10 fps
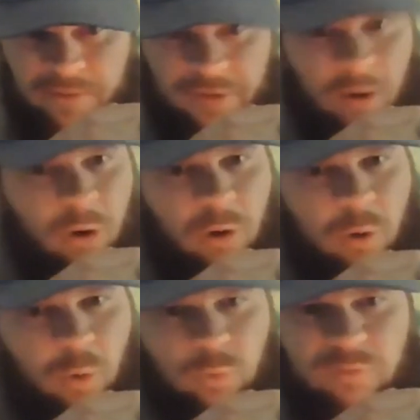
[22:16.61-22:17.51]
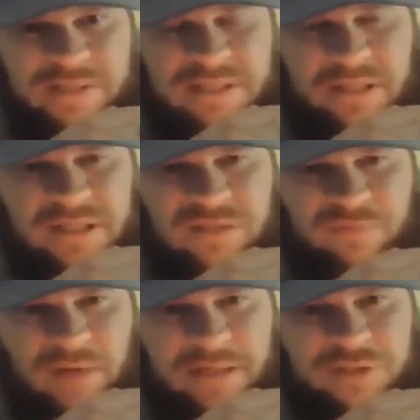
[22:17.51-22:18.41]
The whole reason this
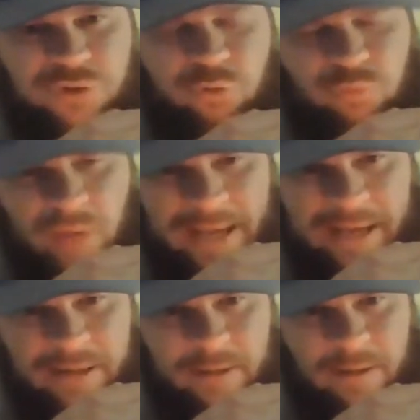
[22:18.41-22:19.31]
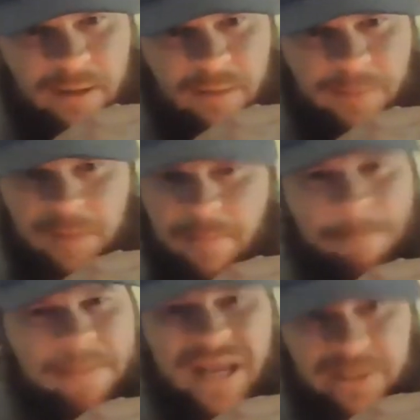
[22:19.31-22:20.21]
fight is great, I mean, the
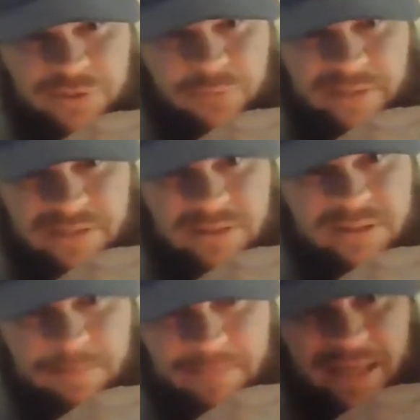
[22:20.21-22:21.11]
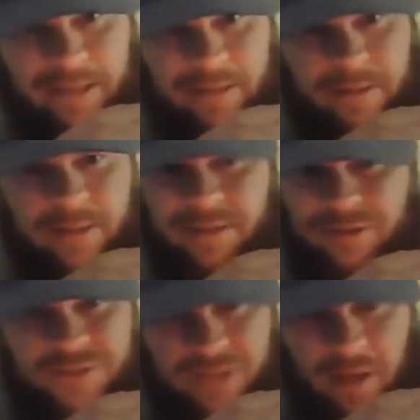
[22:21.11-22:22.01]
biggest reason to me,
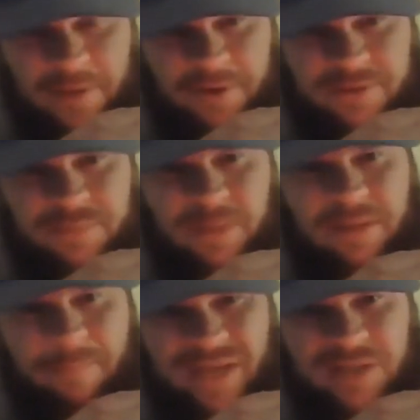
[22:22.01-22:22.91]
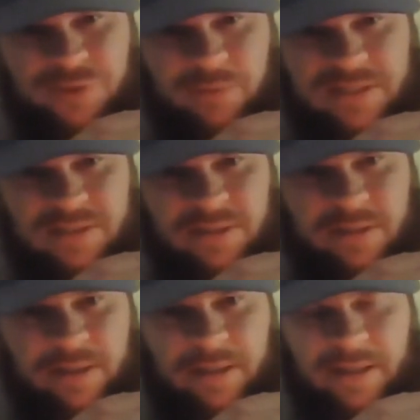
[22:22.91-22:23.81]
there's others, but the biggest reason
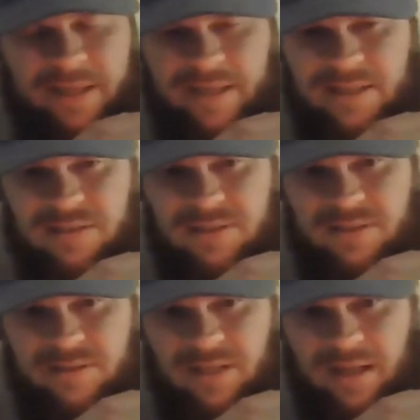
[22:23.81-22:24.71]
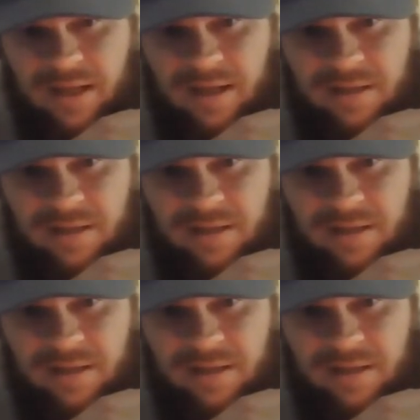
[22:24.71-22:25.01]
is uh,